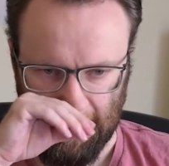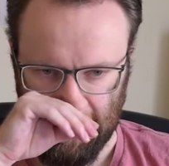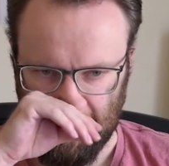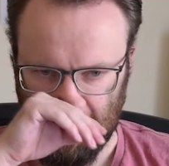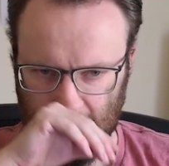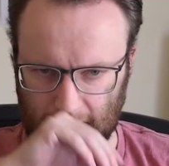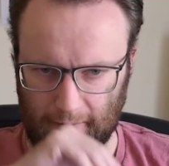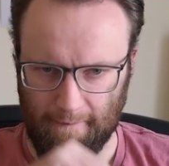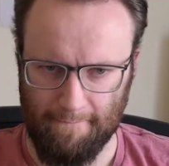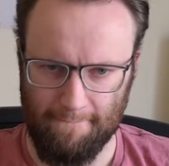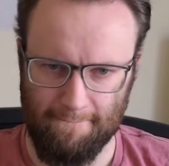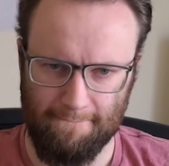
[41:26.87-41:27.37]

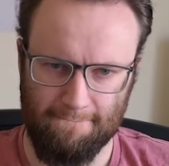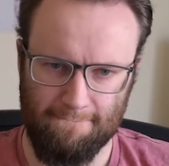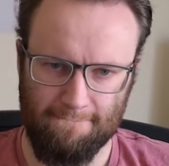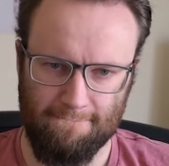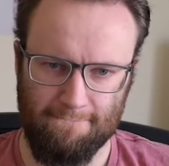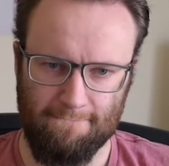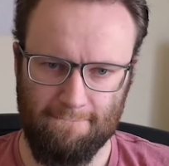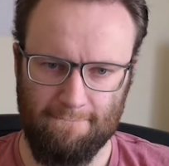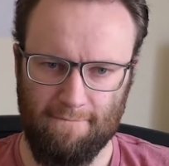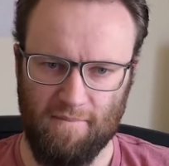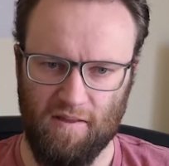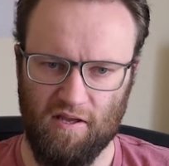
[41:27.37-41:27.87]

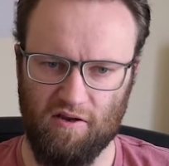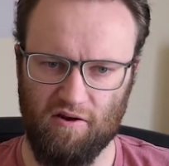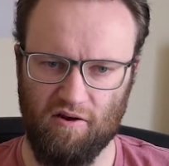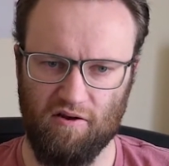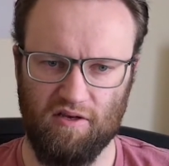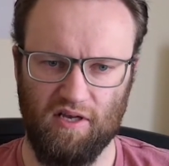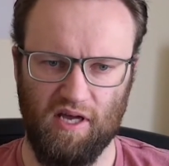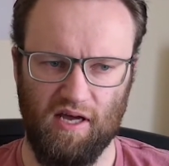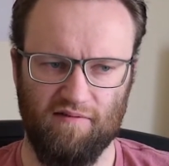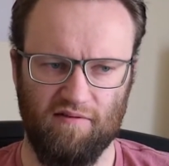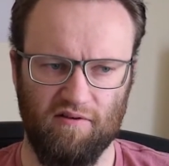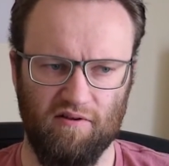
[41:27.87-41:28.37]
You know,
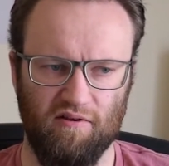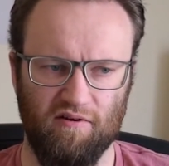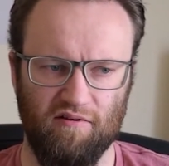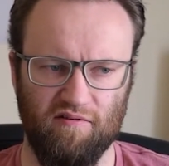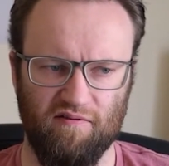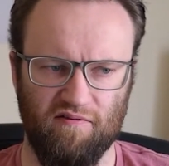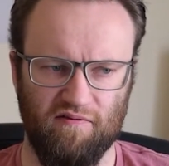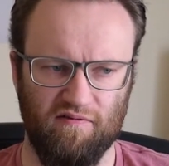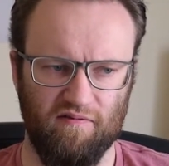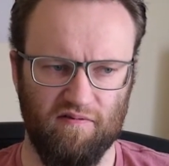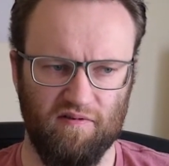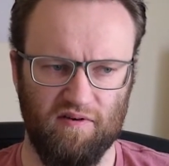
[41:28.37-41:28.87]
you have a lot
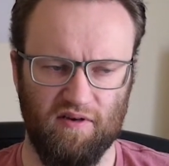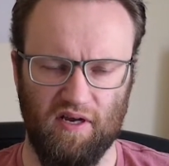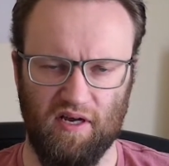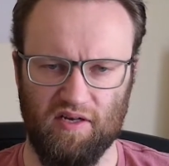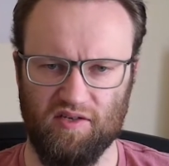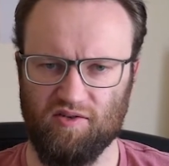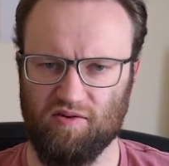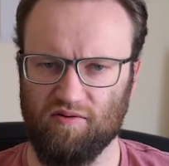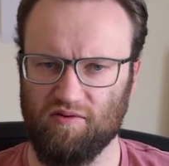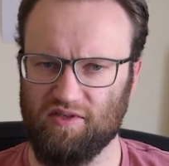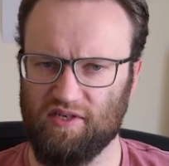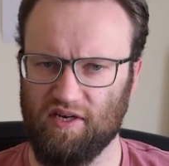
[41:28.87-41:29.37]
of
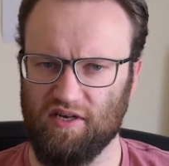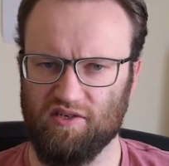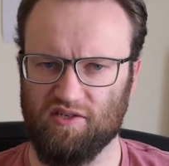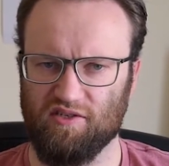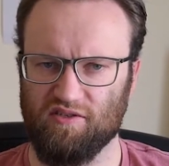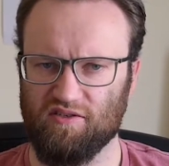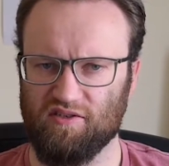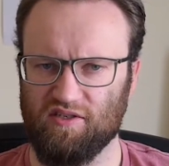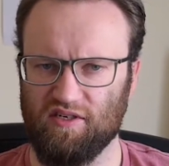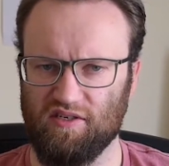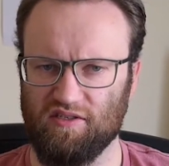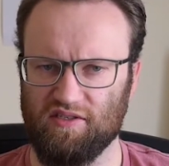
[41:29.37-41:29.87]

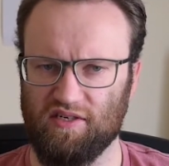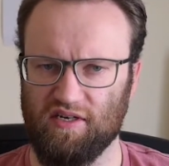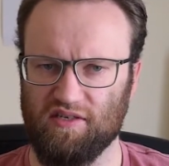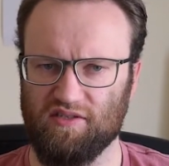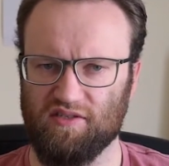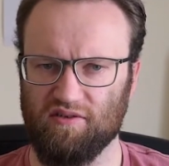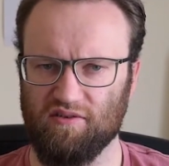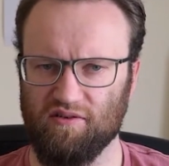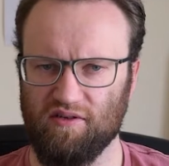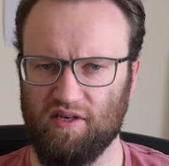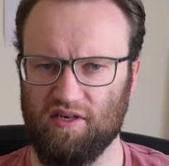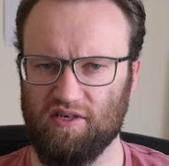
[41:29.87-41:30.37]

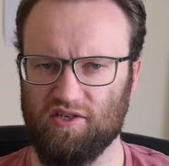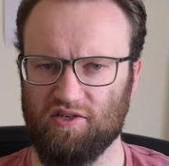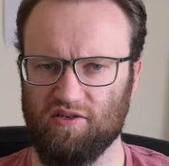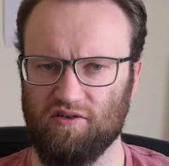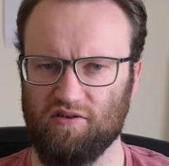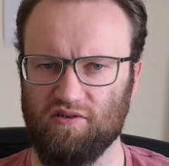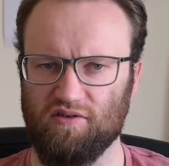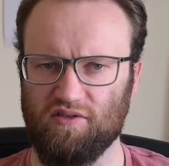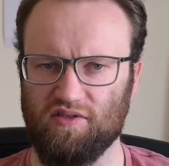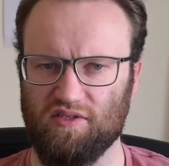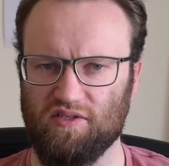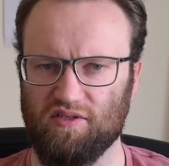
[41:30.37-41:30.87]
gastrointestinal
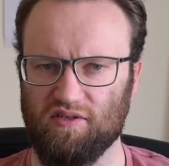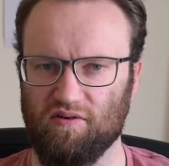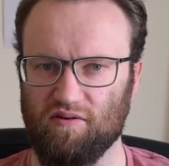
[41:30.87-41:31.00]
issues.